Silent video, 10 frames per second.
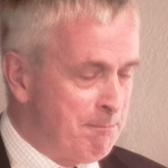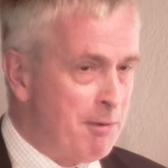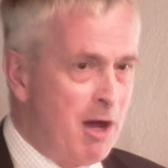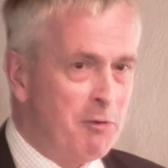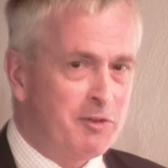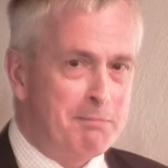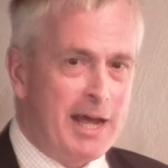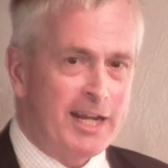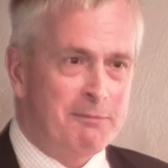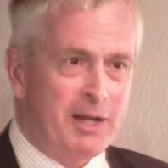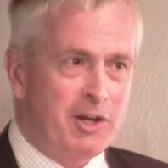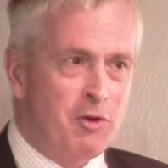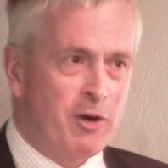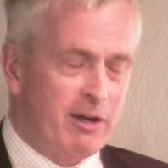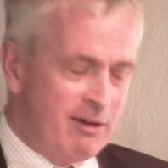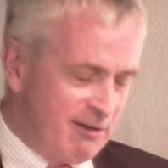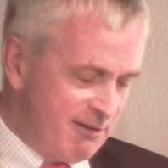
ball was back in my court.